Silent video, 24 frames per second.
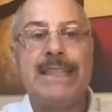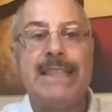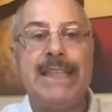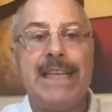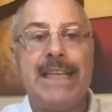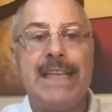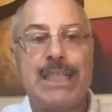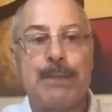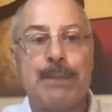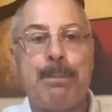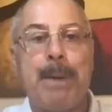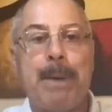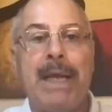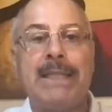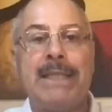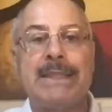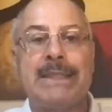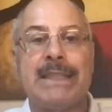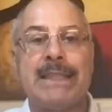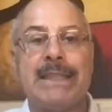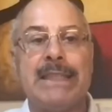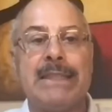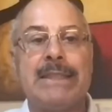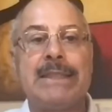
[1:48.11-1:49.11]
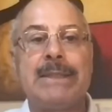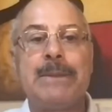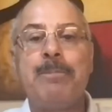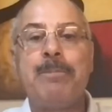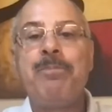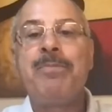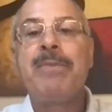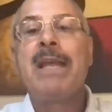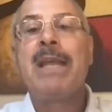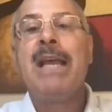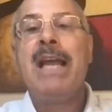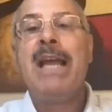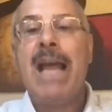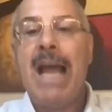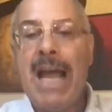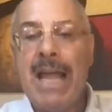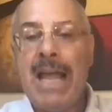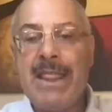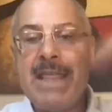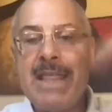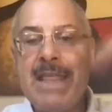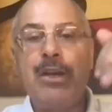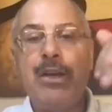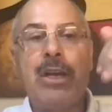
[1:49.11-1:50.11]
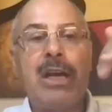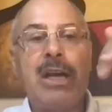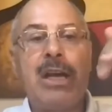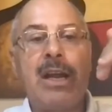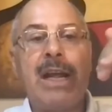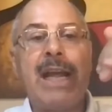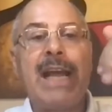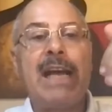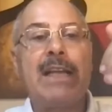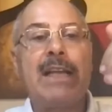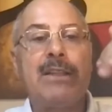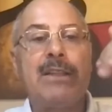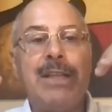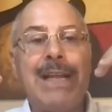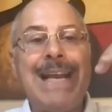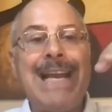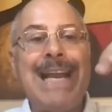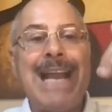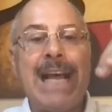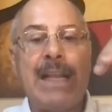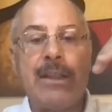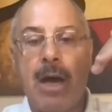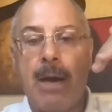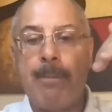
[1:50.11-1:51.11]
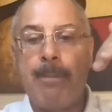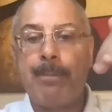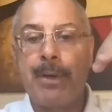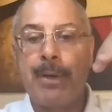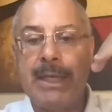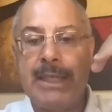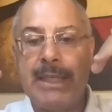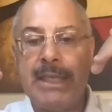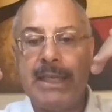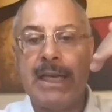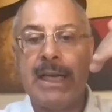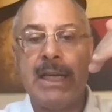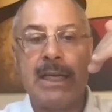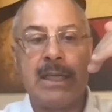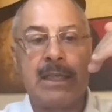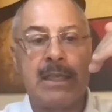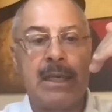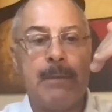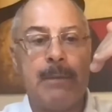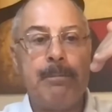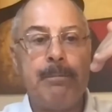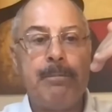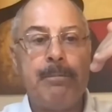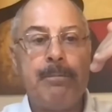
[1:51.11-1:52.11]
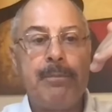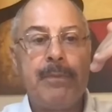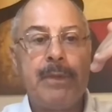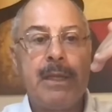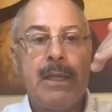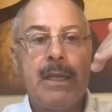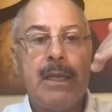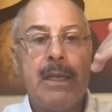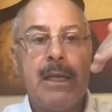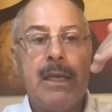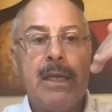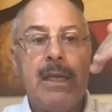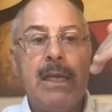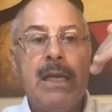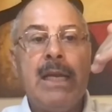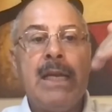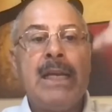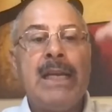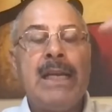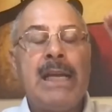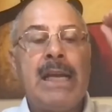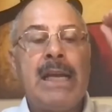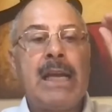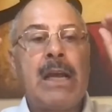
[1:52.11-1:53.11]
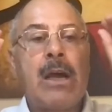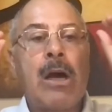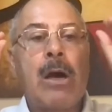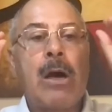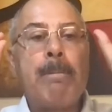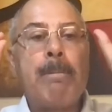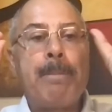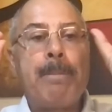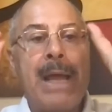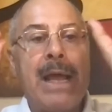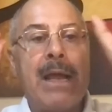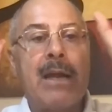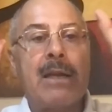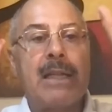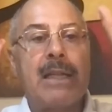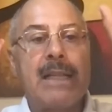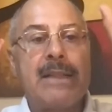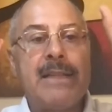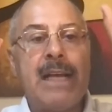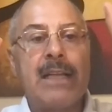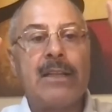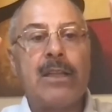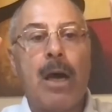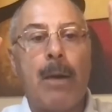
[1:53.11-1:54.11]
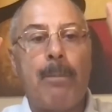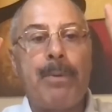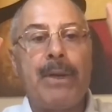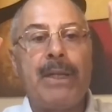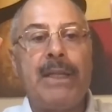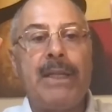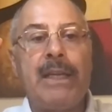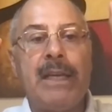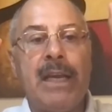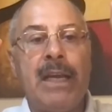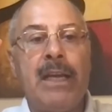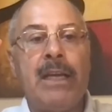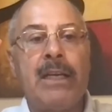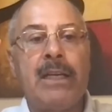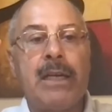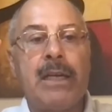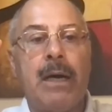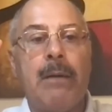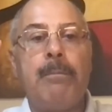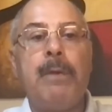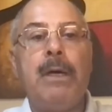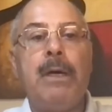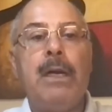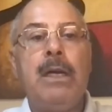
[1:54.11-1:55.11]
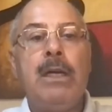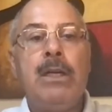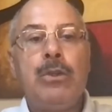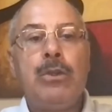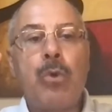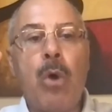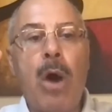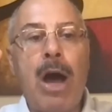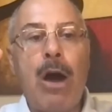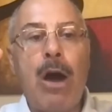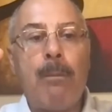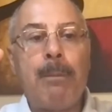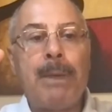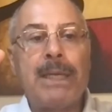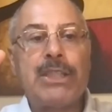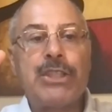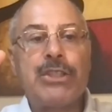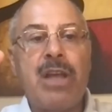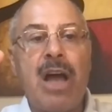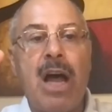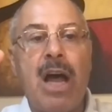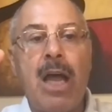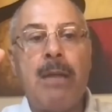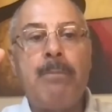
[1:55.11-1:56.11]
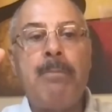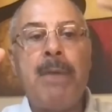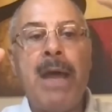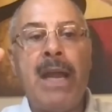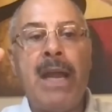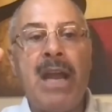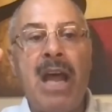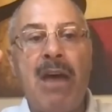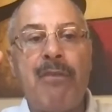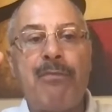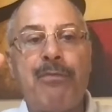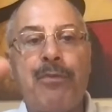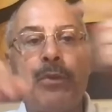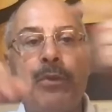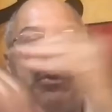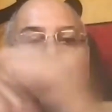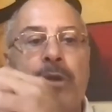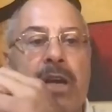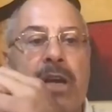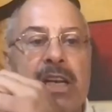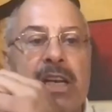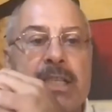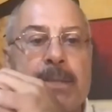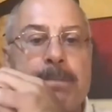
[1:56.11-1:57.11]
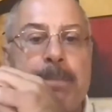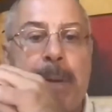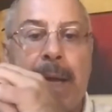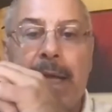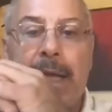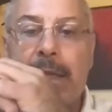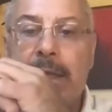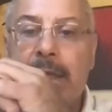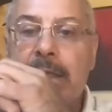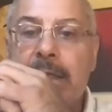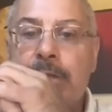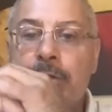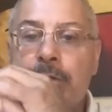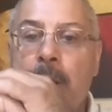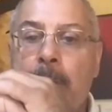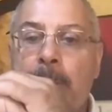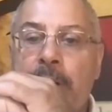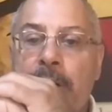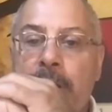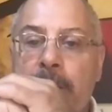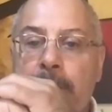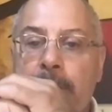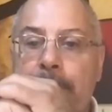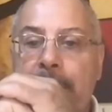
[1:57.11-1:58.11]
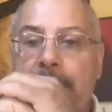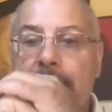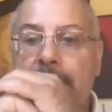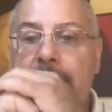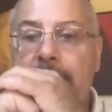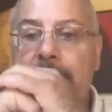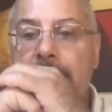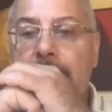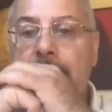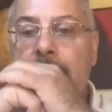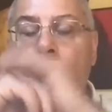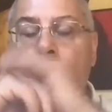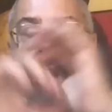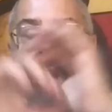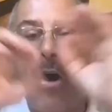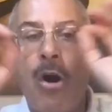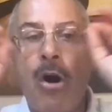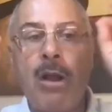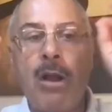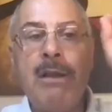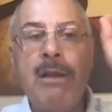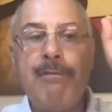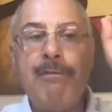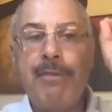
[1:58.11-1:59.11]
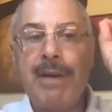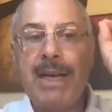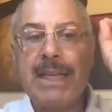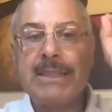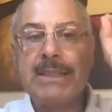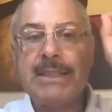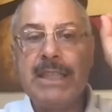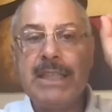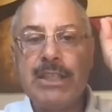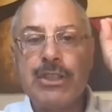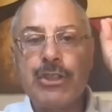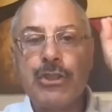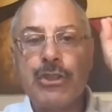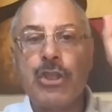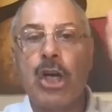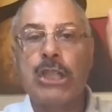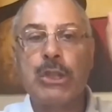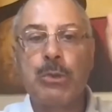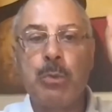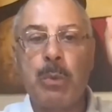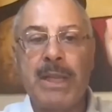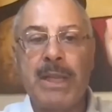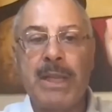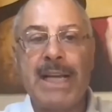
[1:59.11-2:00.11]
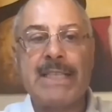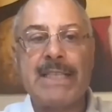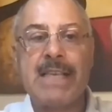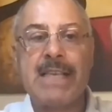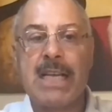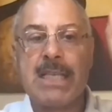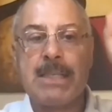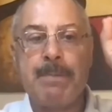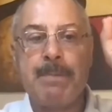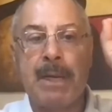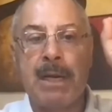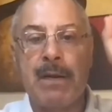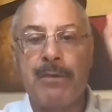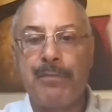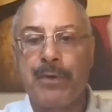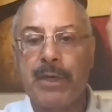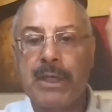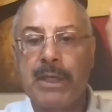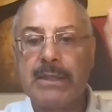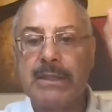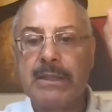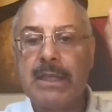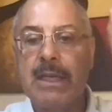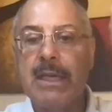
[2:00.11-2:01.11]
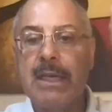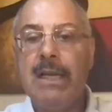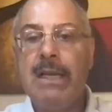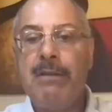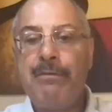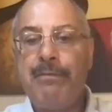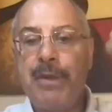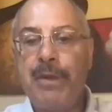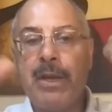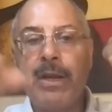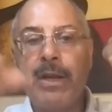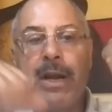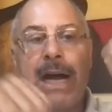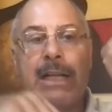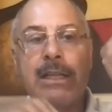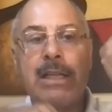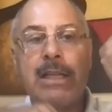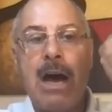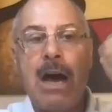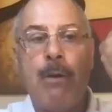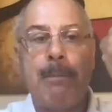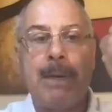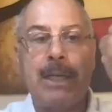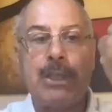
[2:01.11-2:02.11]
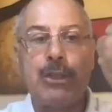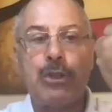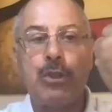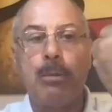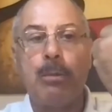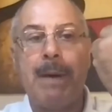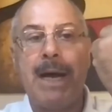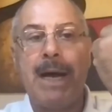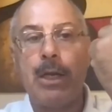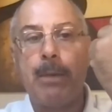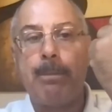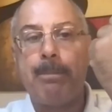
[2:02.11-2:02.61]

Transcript: in the expenses, and then you're going to get the net operating income. Compare that net operating income to how much time and effort you're going to spend. So I'm going to repeat. All investing starts with the assessment of risk. Figure out how much to buy the